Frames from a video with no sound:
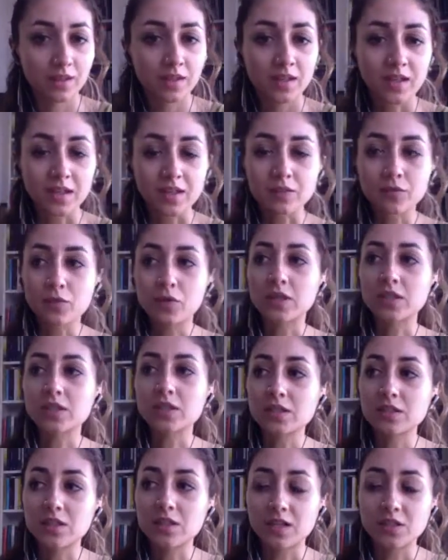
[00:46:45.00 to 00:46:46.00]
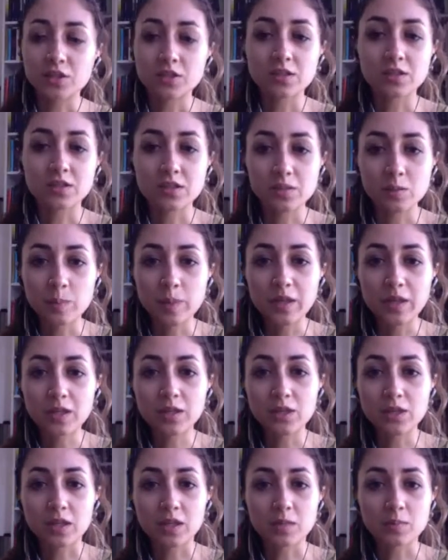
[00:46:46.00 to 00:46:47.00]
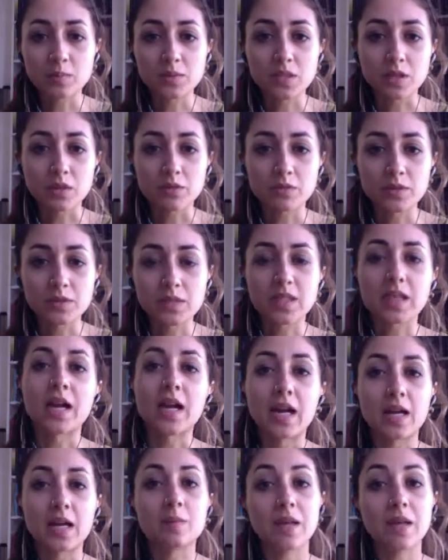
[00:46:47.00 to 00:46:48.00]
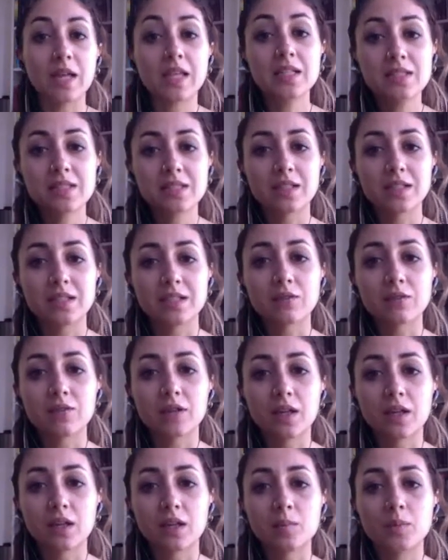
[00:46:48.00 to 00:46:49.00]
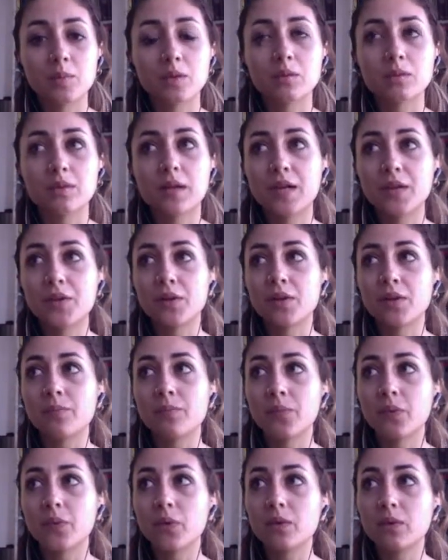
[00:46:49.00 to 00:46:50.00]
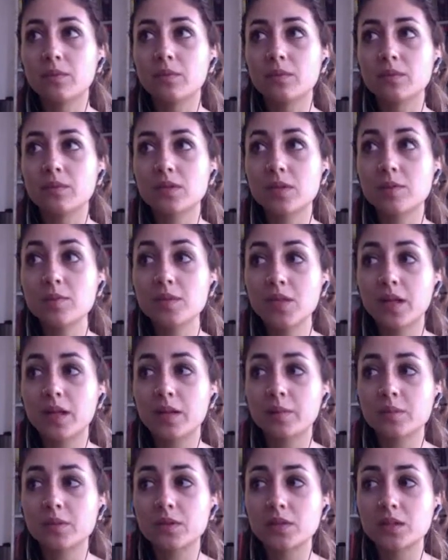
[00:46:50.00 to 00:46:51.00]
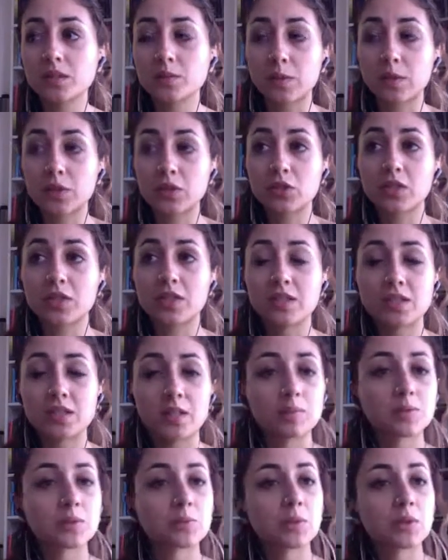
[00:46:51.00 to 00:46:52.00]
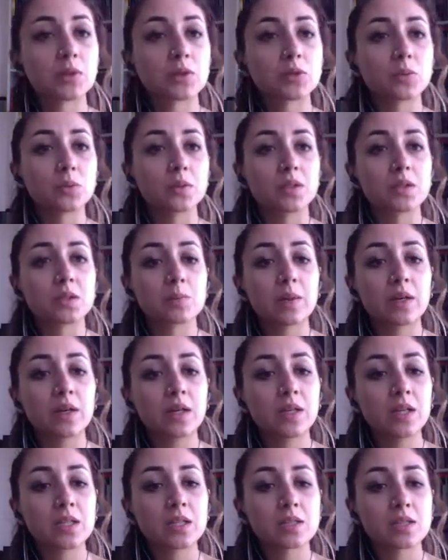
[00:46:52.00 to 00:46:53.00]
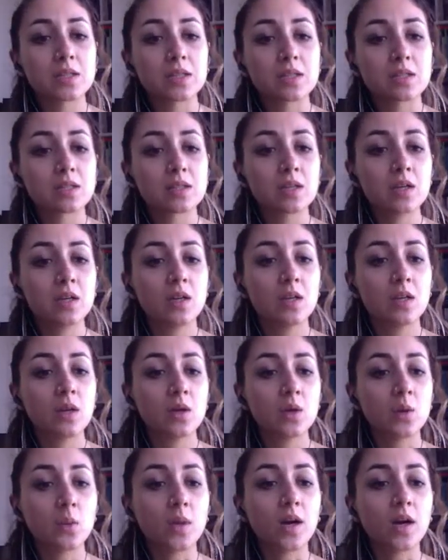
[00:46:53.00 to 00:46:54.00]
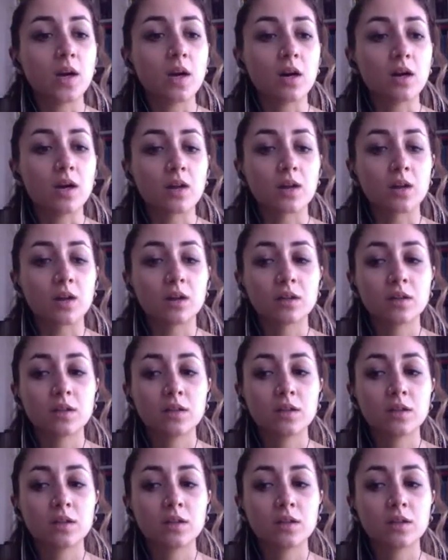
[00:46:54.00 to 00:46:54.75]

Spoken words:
And of course, he's not just disparaging himself and saying I'm insignificant, but rather, sometimes, especially in deep spiritual experiences, we are